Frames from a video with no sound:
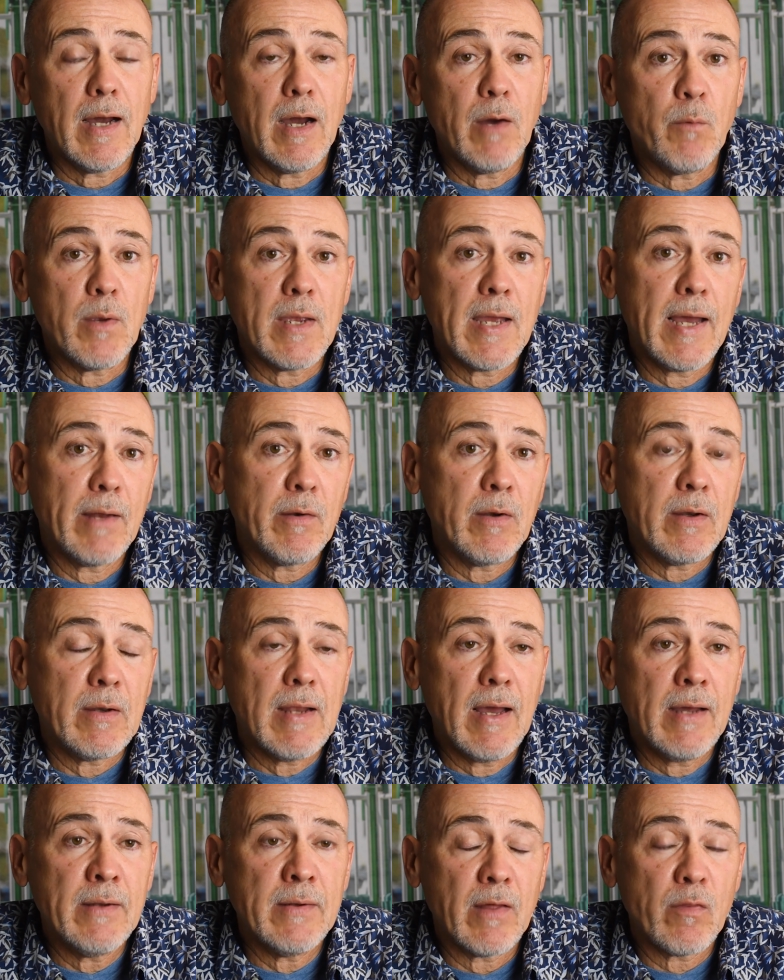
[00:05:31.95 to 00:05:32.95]
We
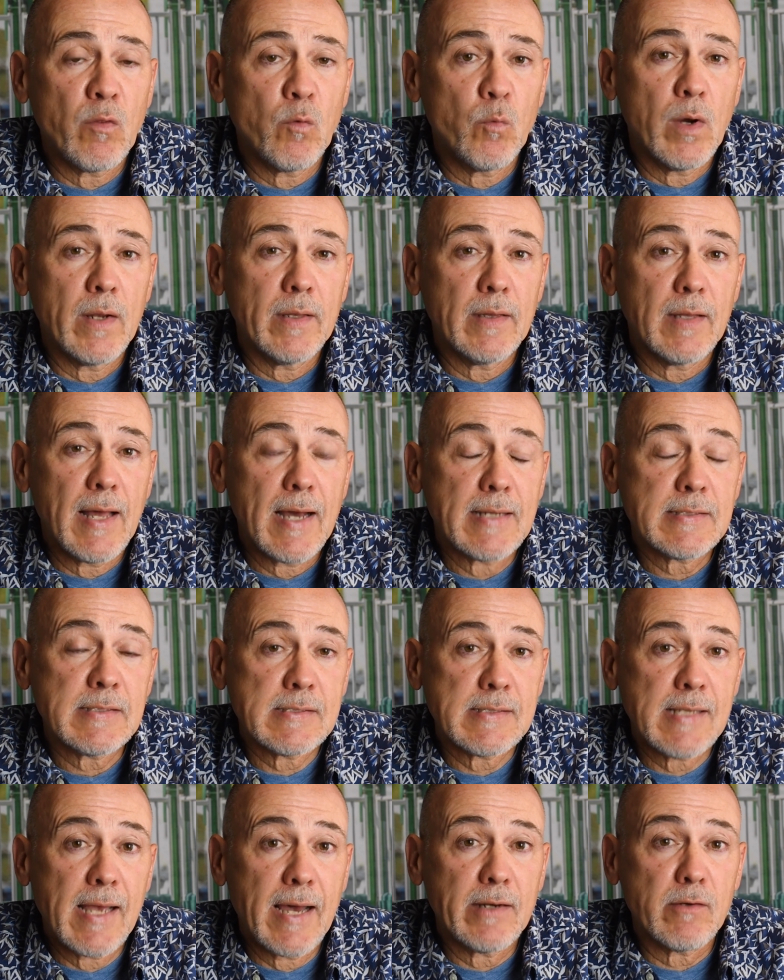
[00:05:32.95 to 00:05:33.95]
had another one
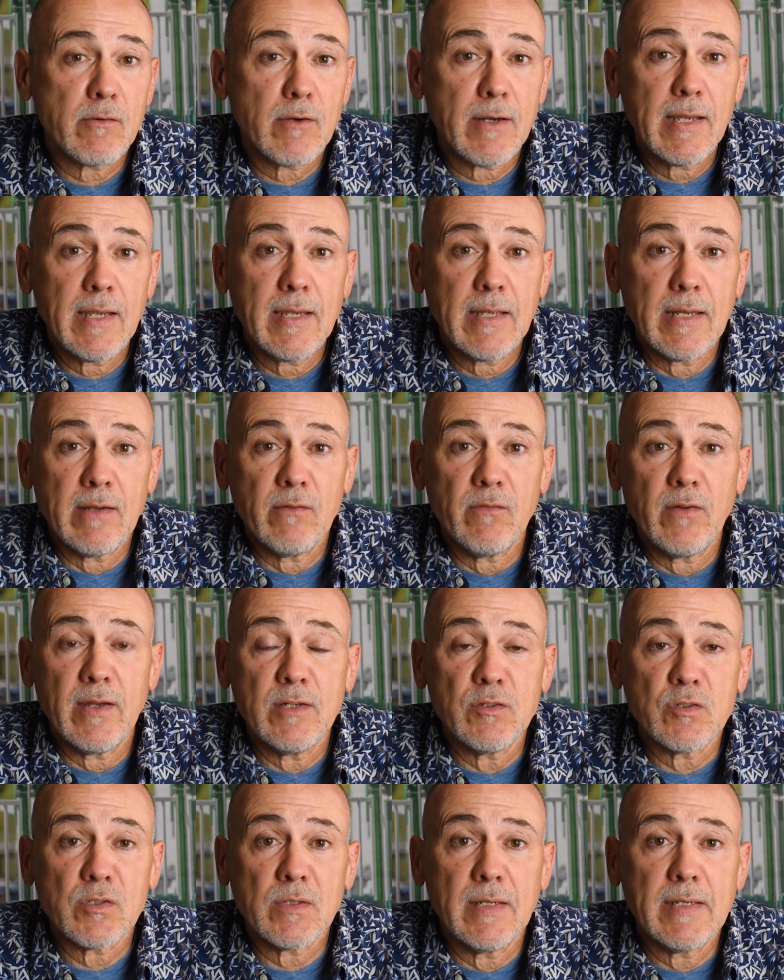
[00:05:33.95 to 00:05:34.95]
last Saturday at
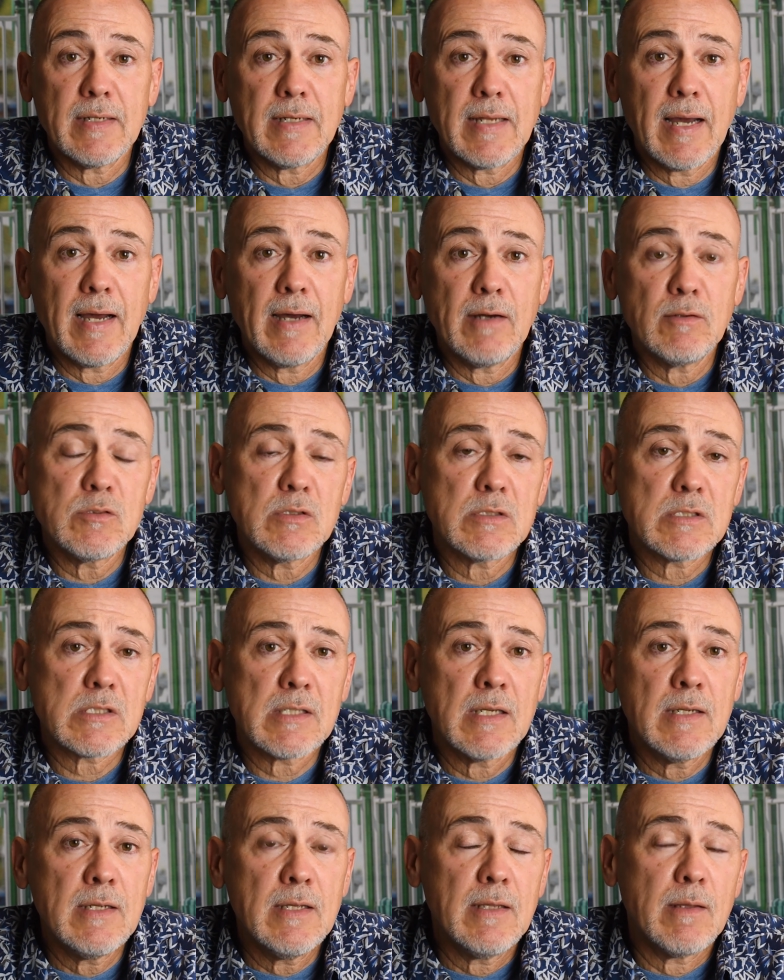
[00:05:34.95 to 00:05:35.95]
EVANGELINE
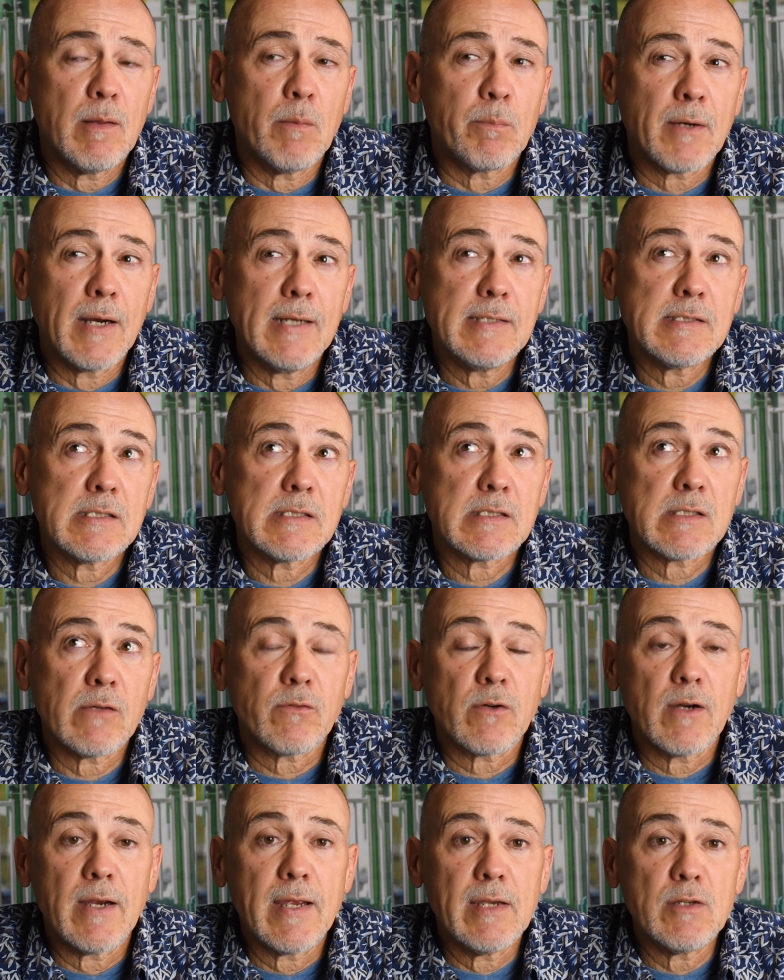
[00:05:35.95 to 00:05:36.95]
Downs. The prices
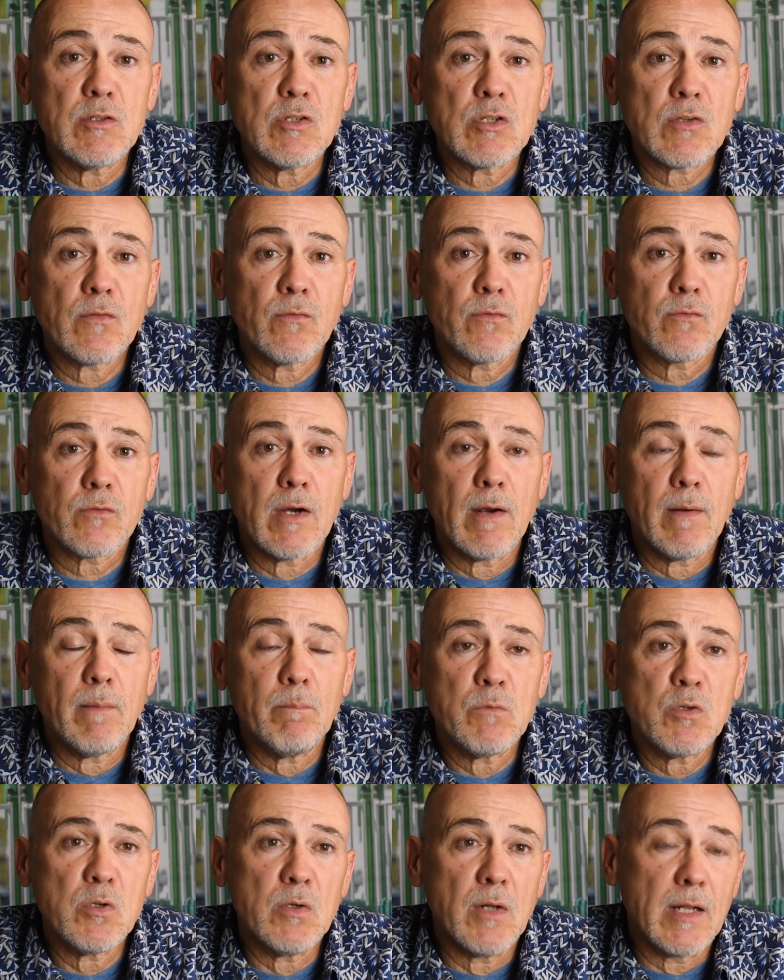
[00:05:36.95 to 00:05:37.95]
have ranged
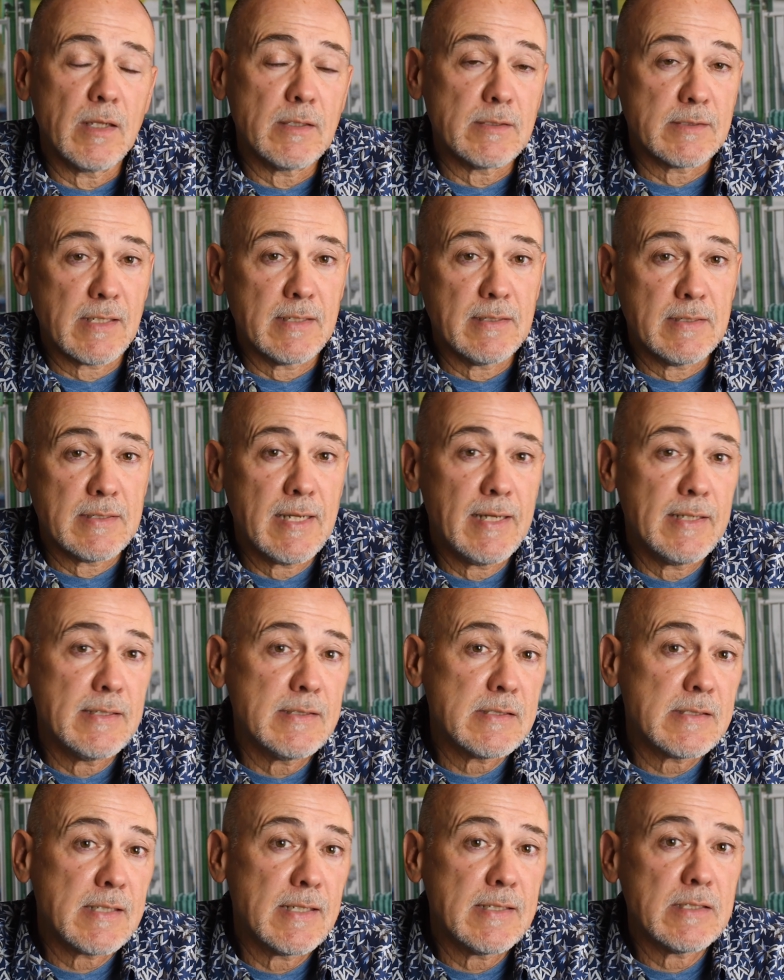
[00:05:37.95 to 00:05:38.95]
from
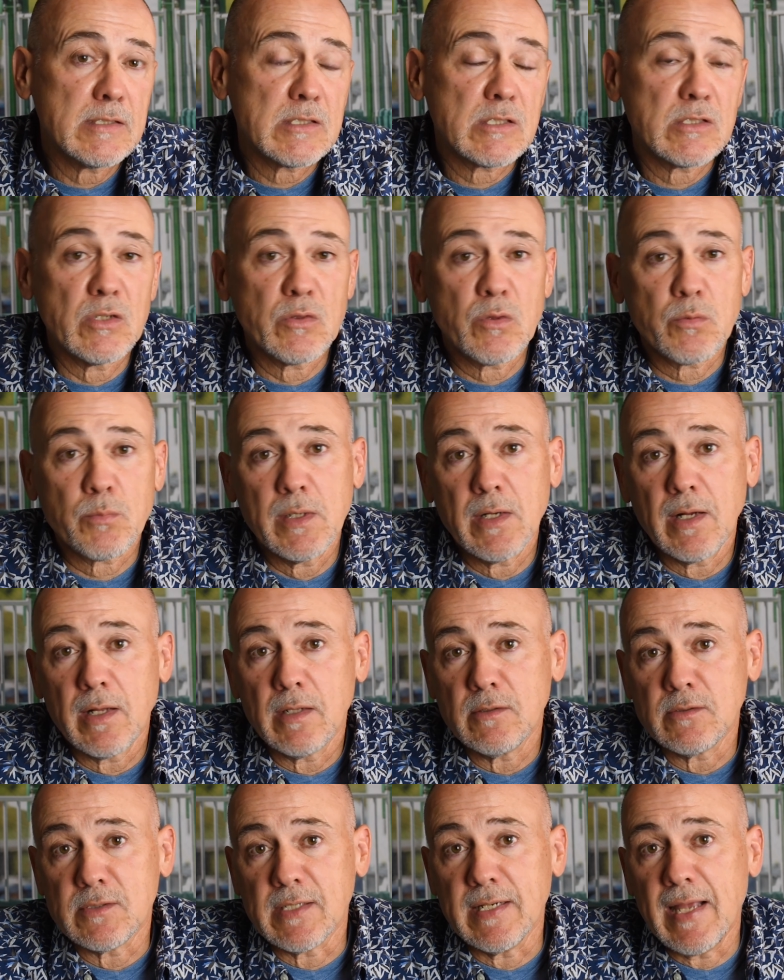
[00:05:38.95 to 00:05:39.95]
$2.10 to
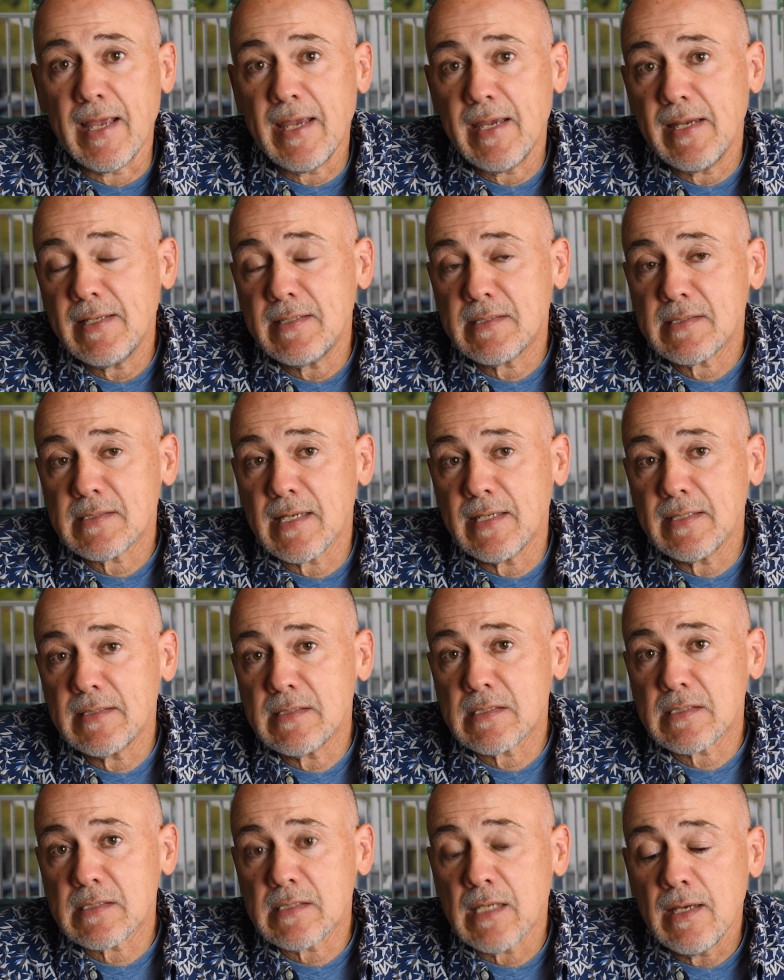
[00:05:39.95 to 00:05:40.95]

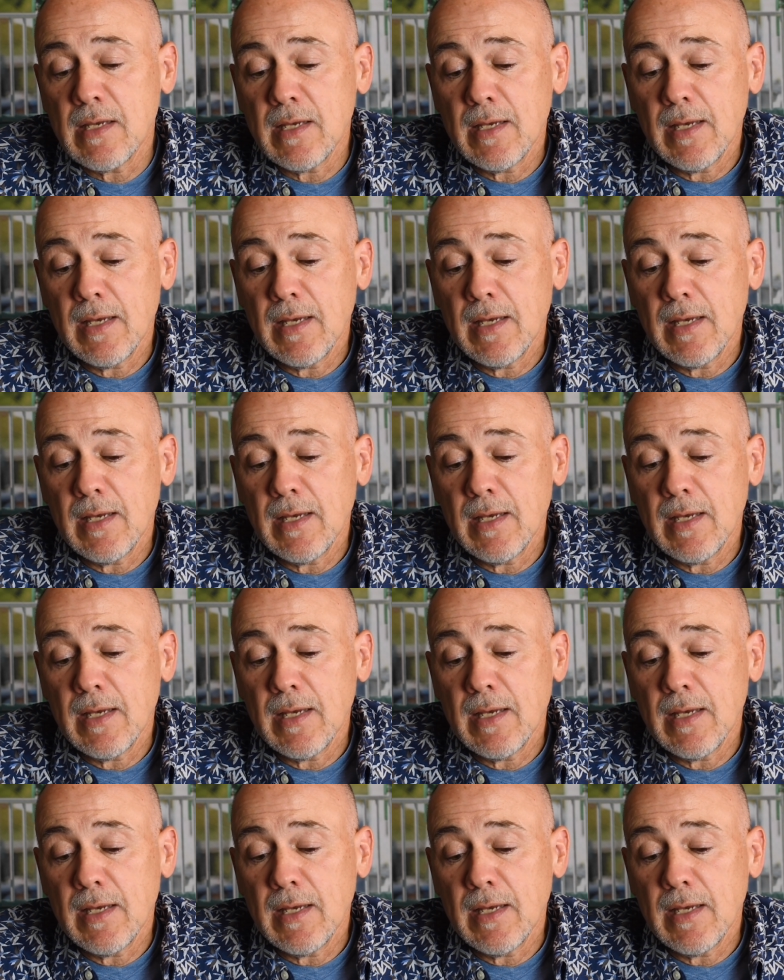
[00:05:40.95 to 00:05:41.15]
$3.80.